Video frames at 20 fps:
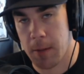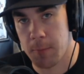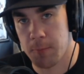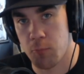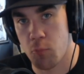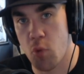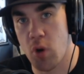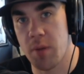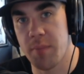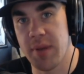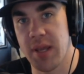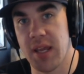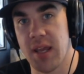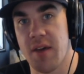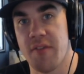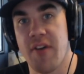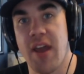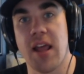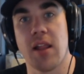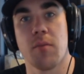want to be
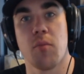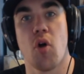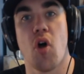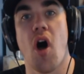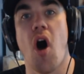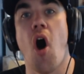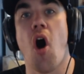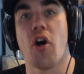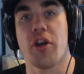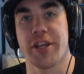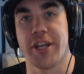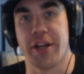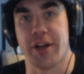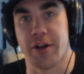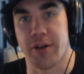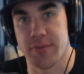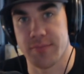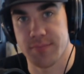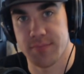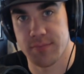available all
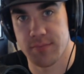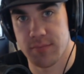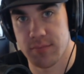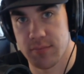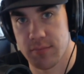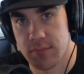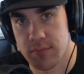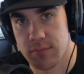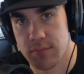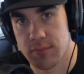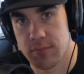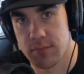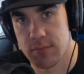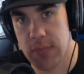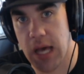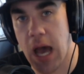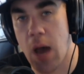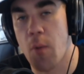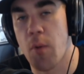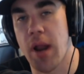year.
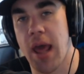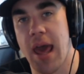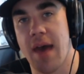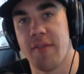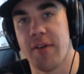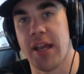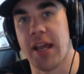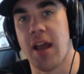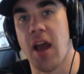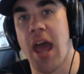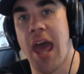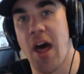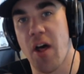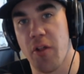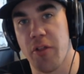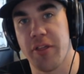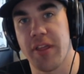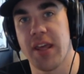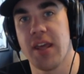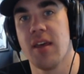I want to have a
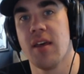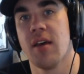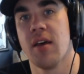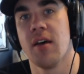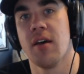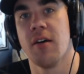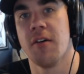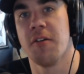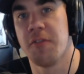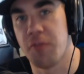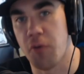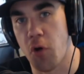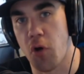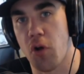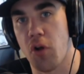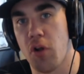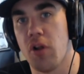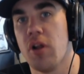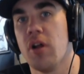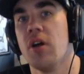healthy,
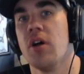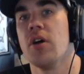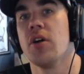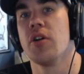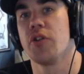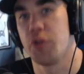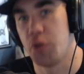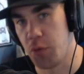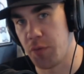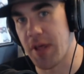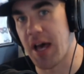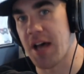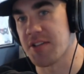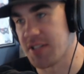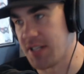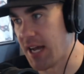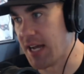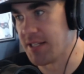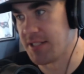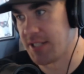full
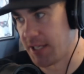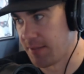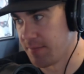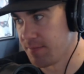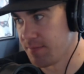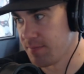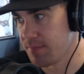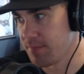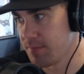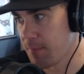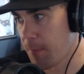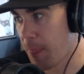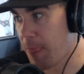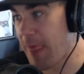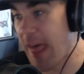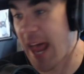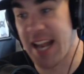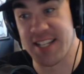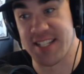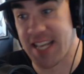2019.
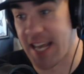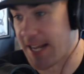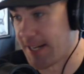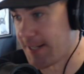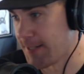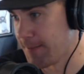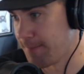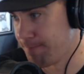That is it